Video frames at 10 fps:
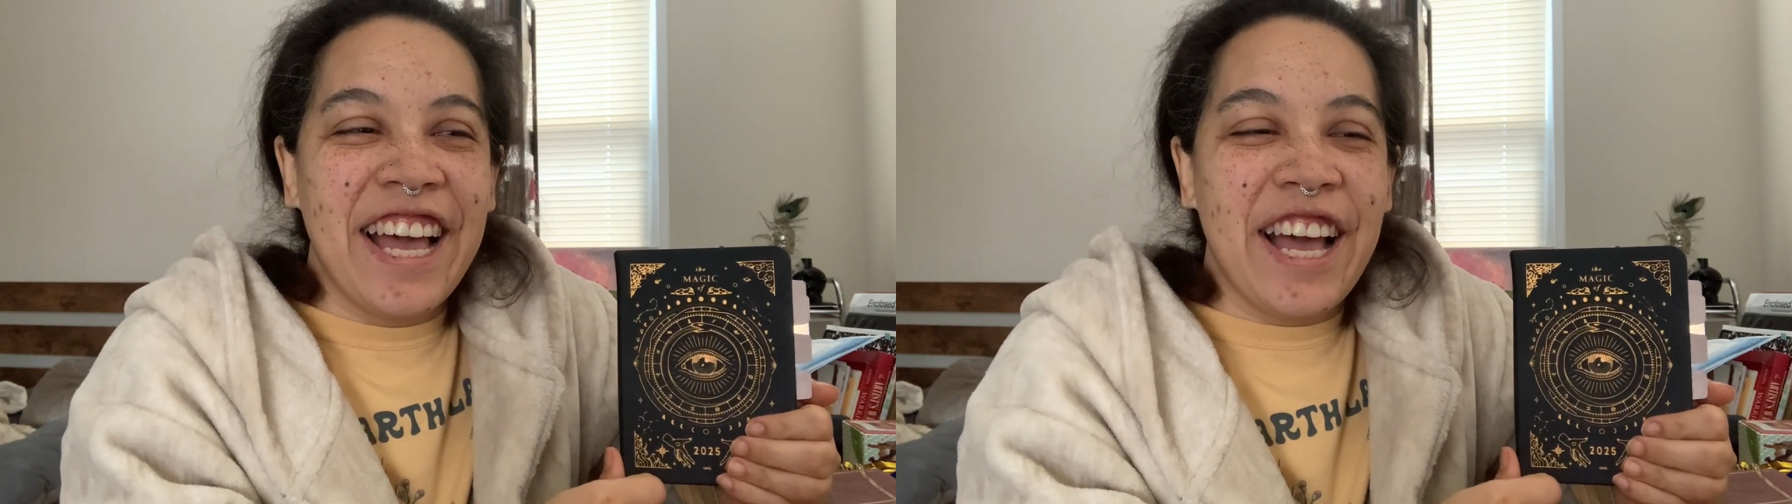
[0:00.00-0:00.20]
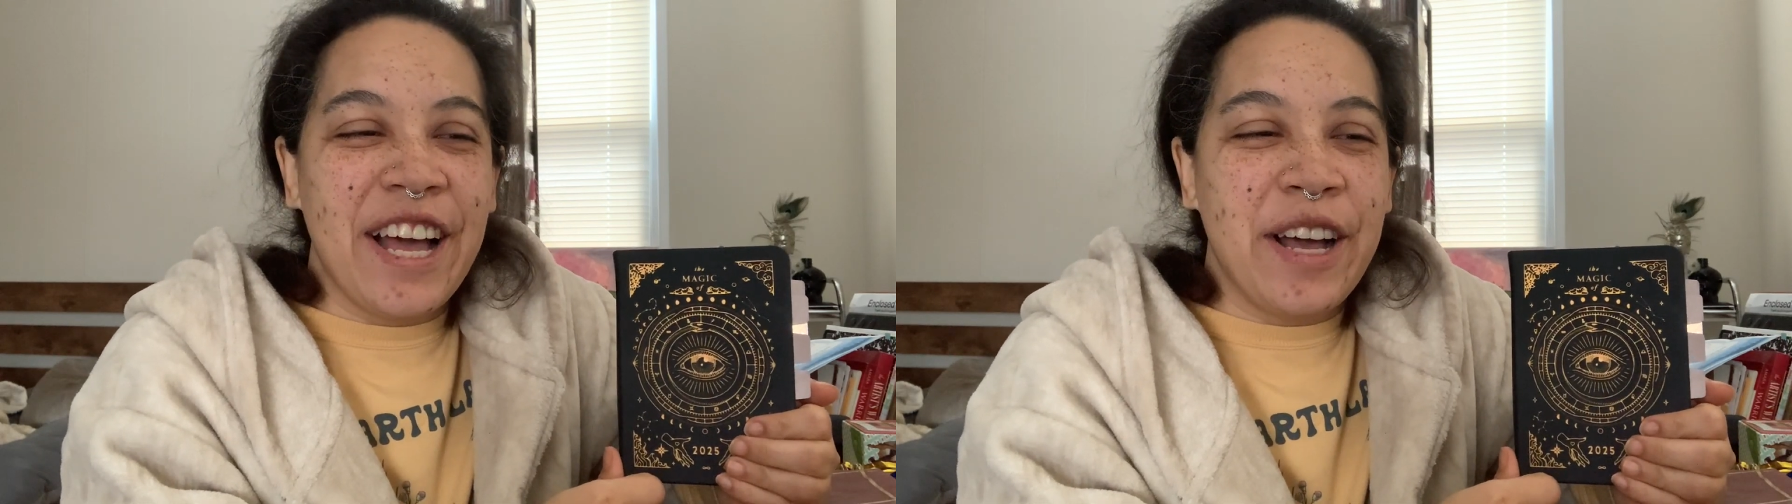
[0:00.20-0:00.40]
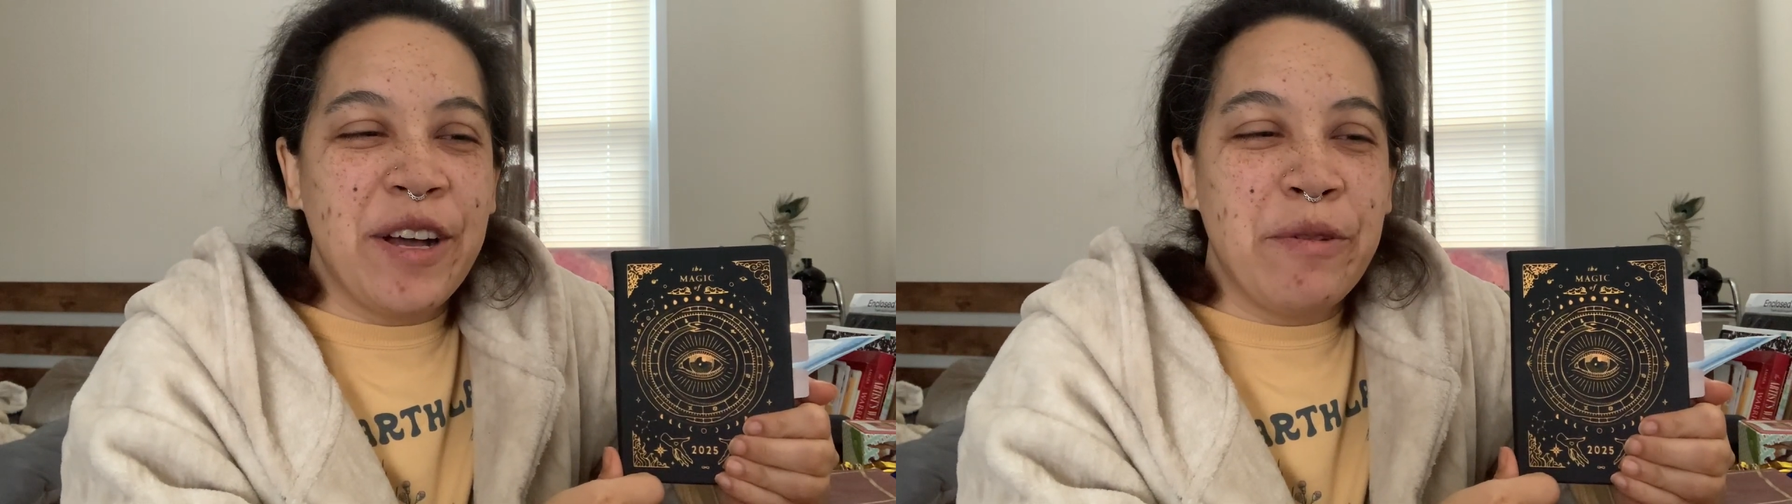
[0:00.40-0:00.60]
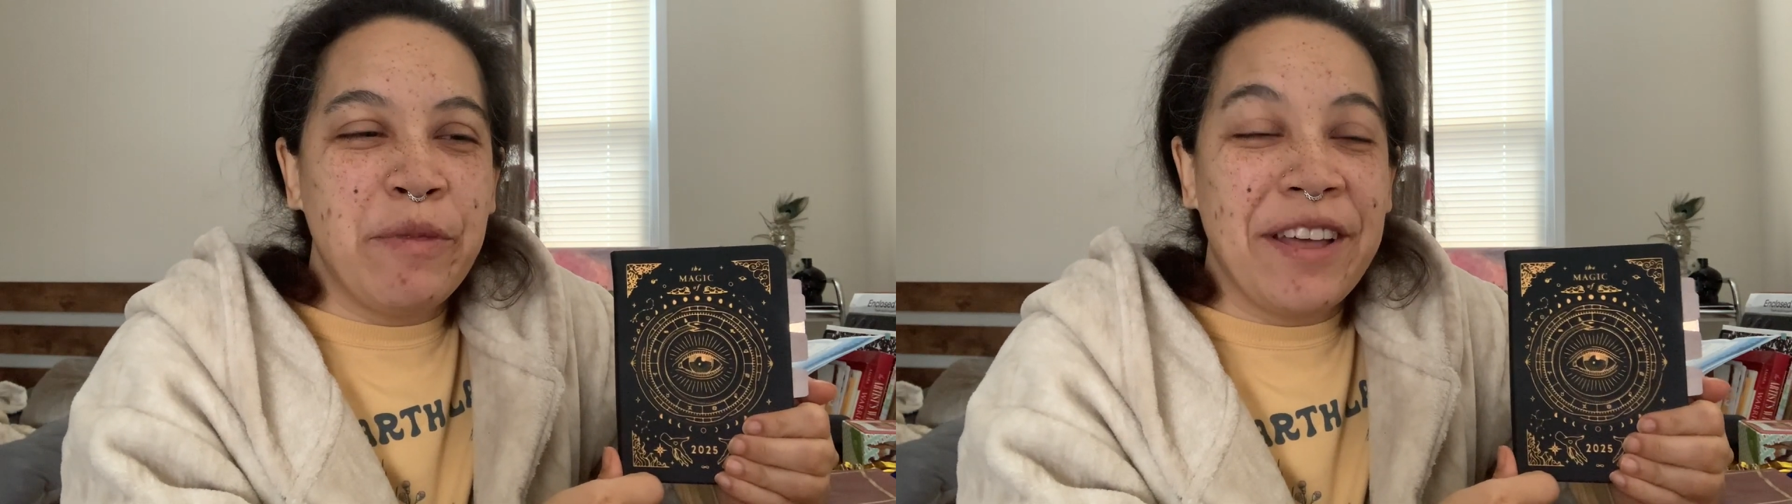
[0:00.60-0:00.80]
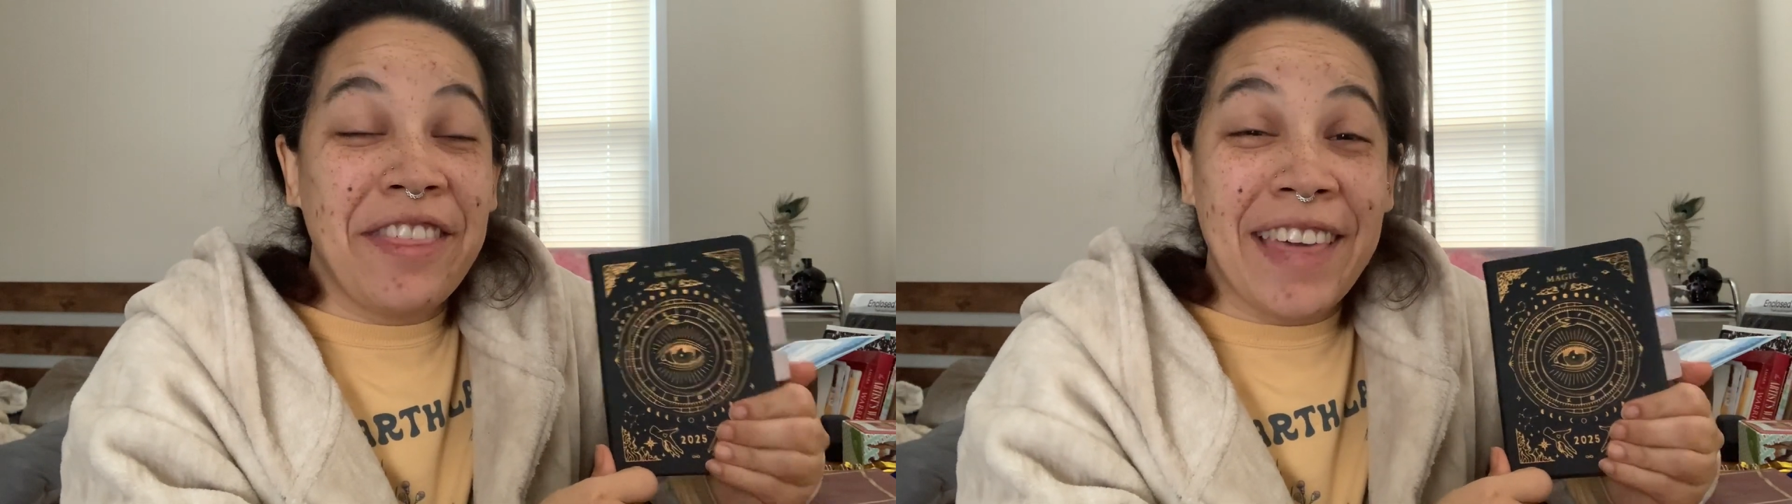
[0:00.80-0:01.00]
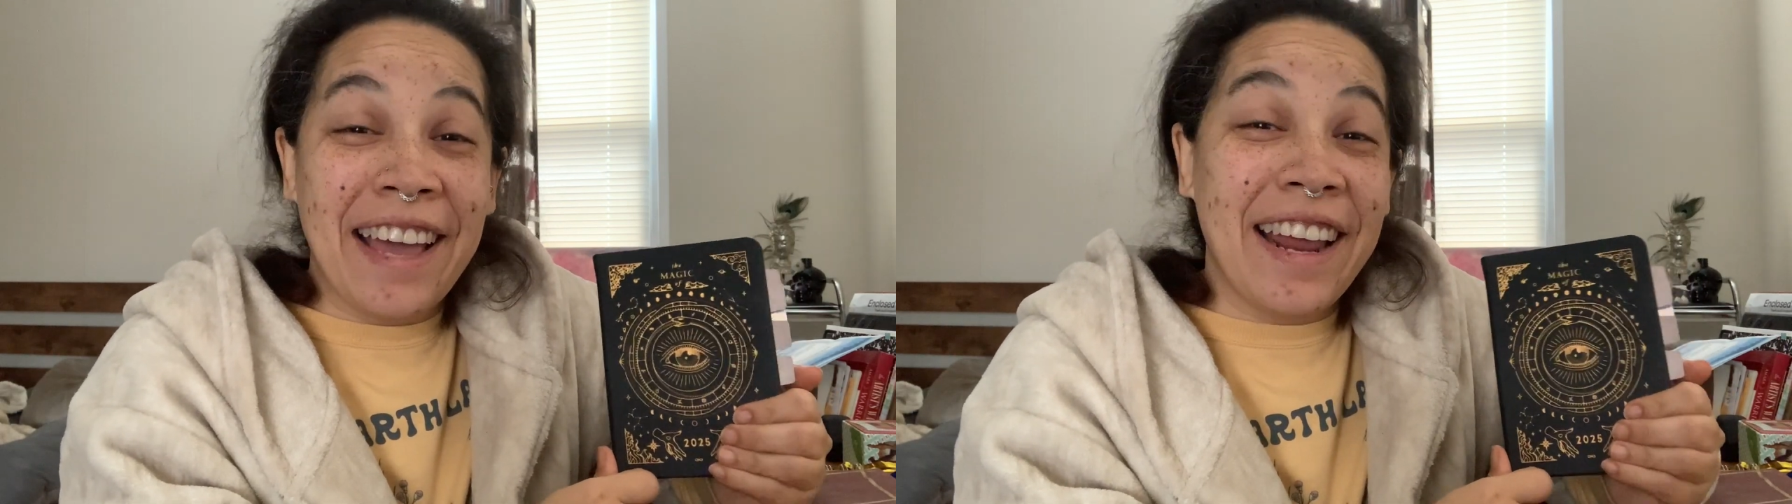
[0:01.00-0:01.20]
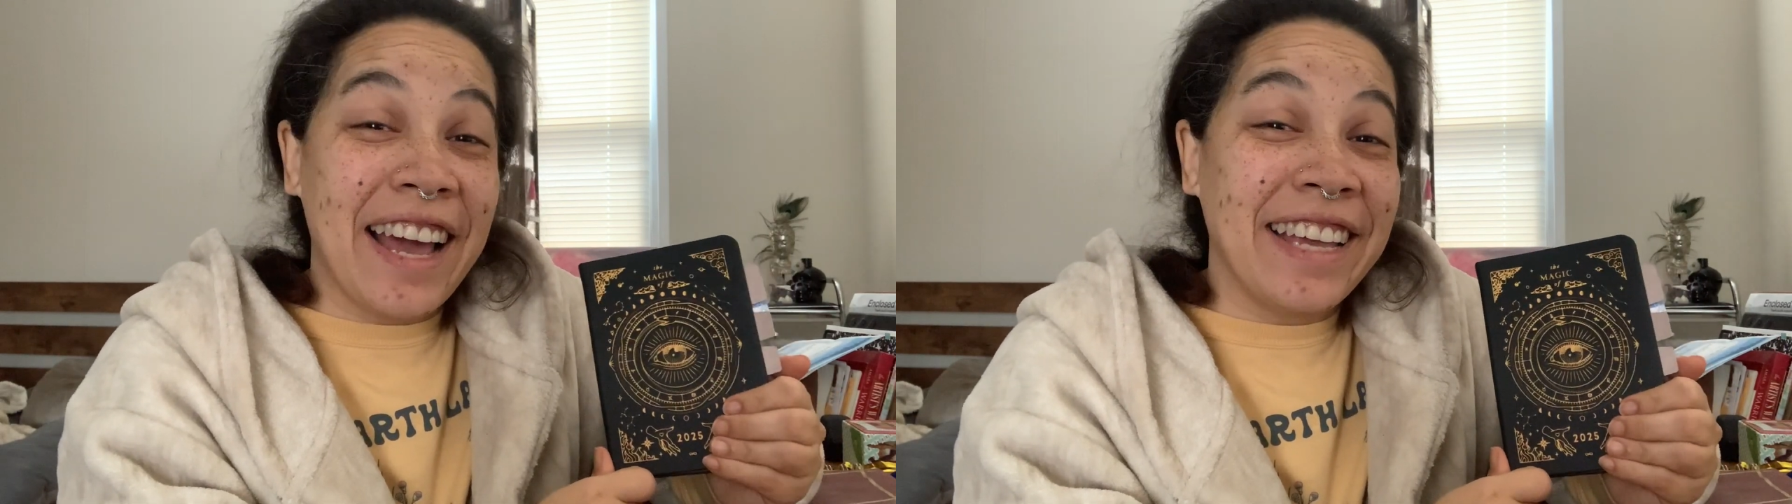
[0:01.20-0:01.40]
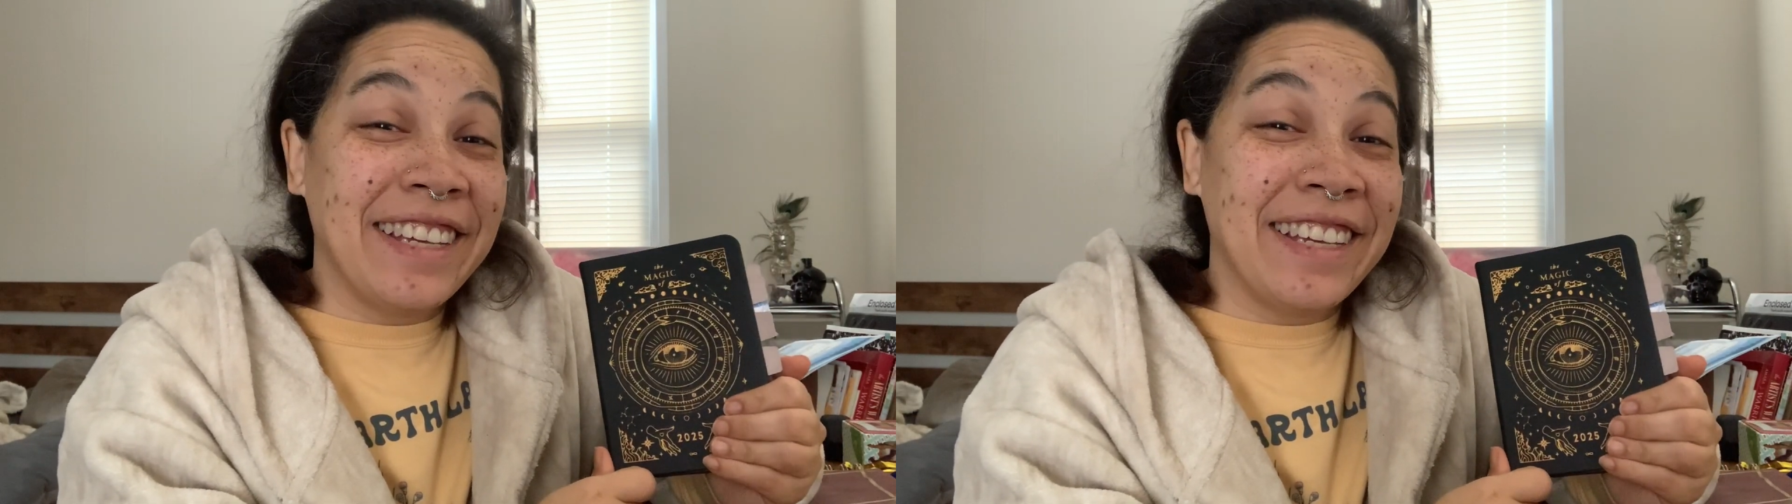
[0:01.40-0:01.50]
That I